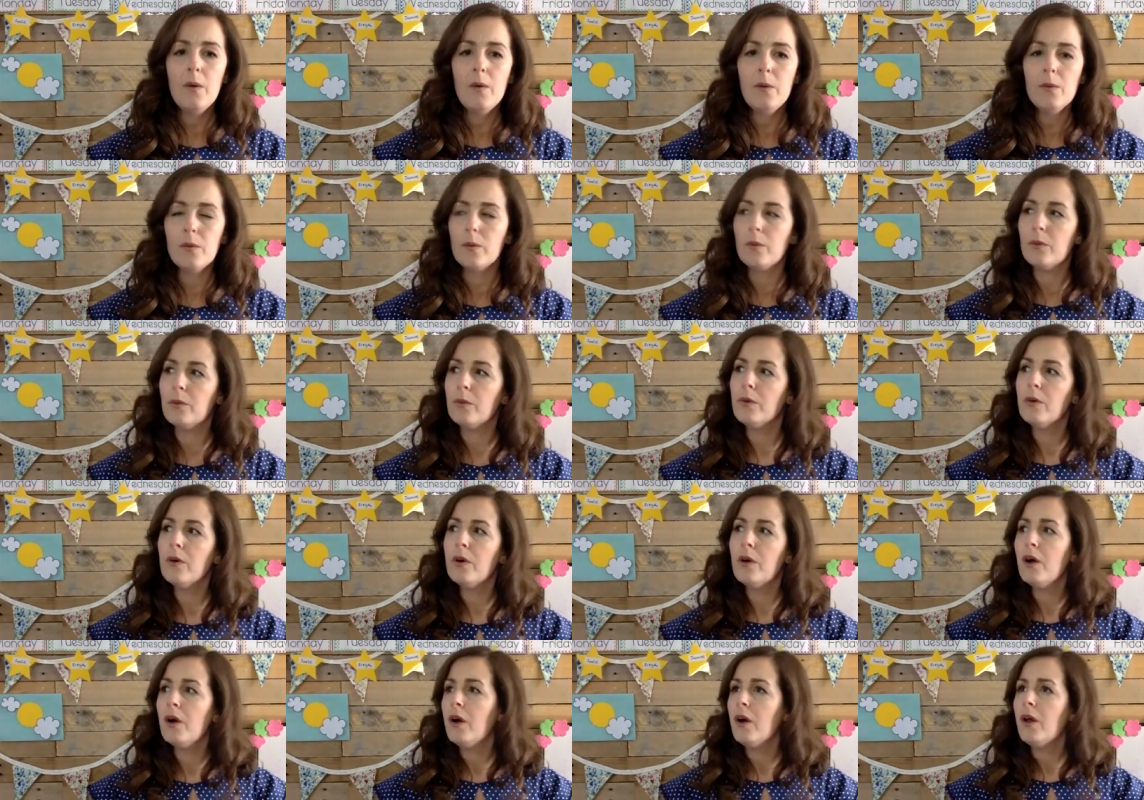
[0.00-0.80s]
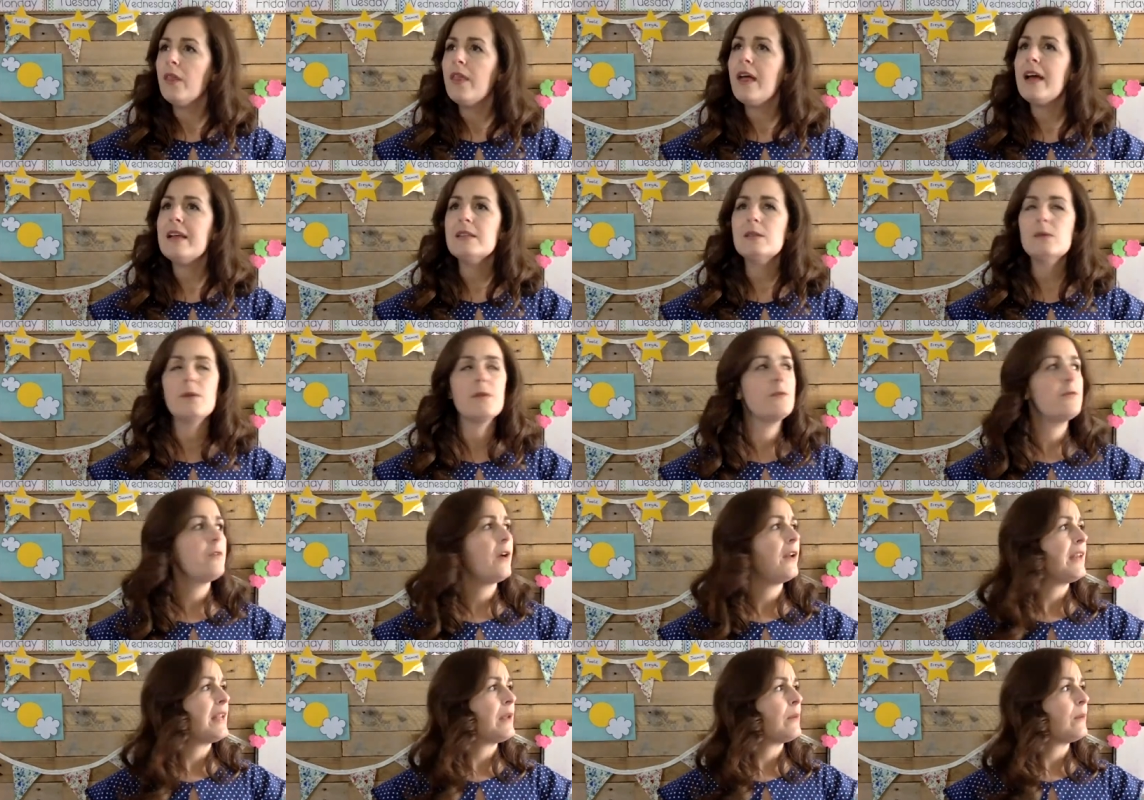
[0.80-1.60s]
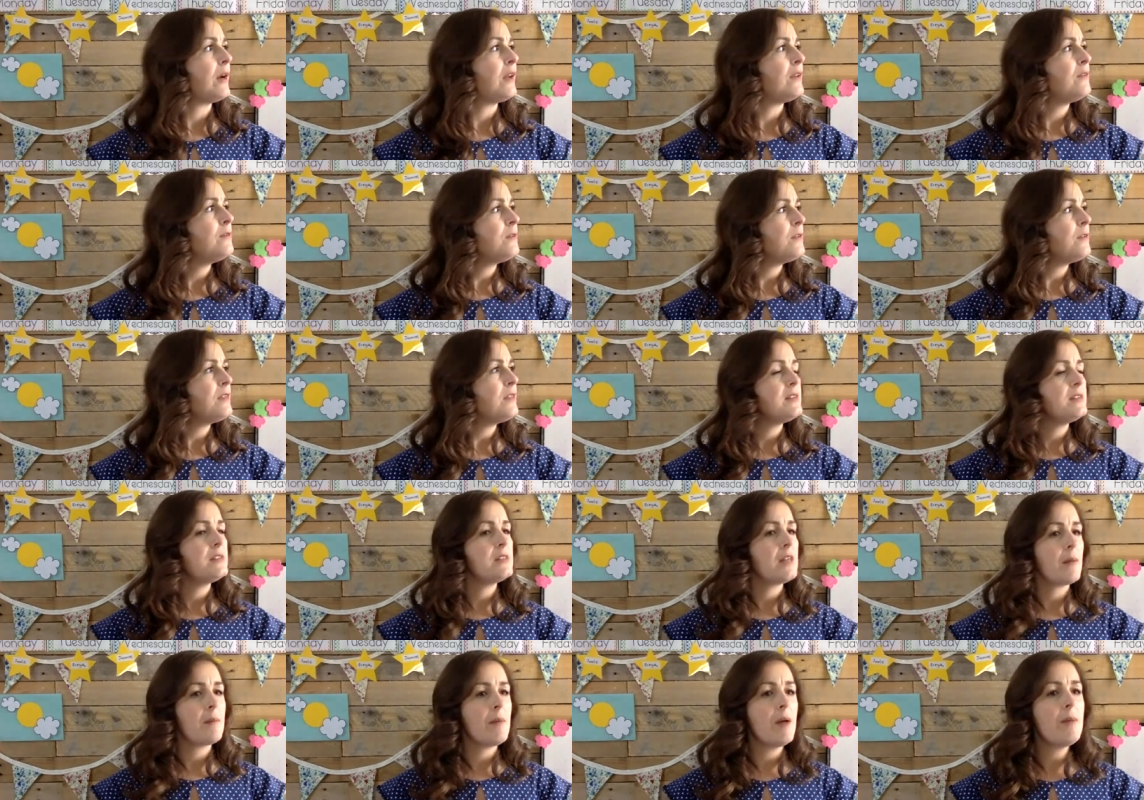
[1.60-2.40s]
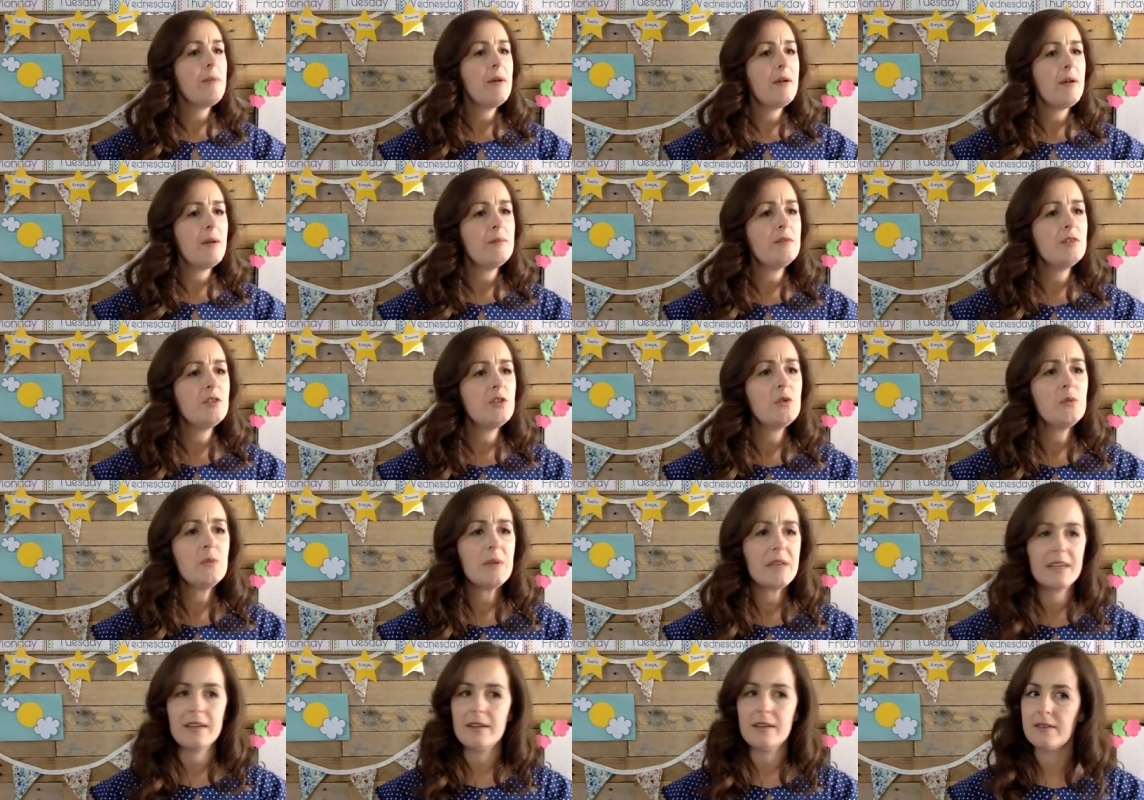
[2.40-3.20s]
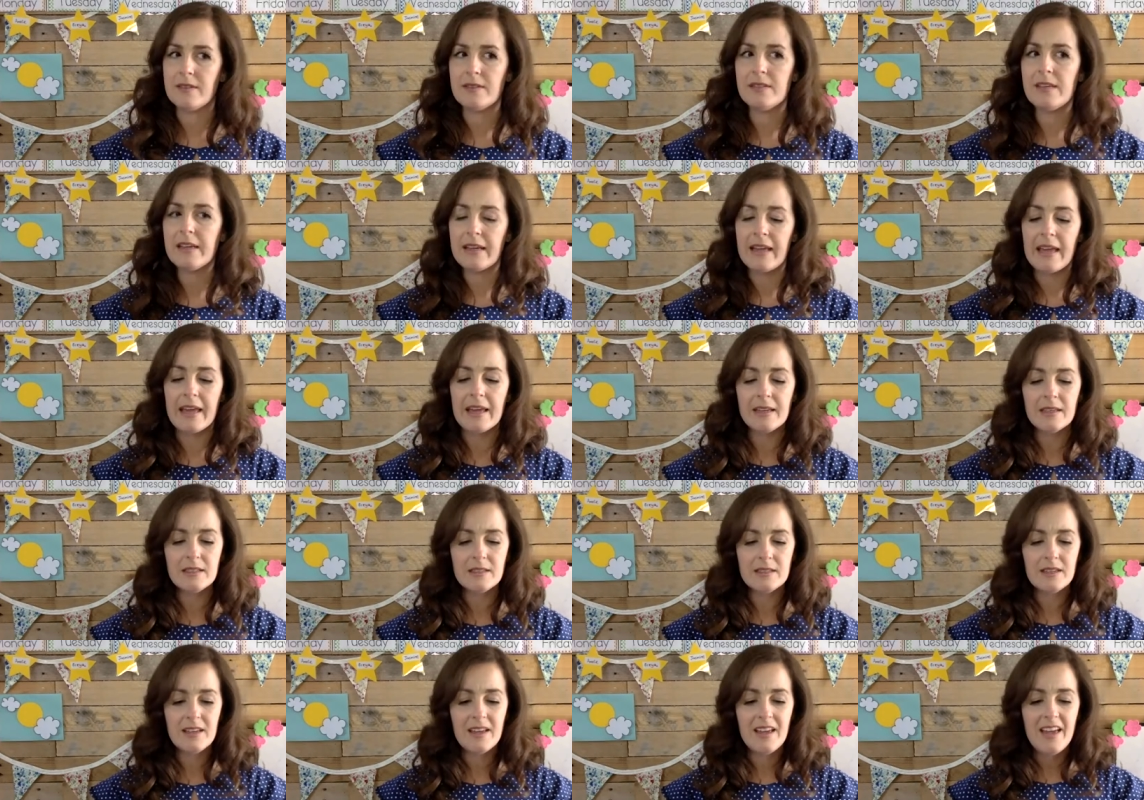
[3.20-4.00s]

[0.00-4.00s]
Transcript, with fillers: Ooh, that's a funny one for the summer, but I'm sure we can sing it.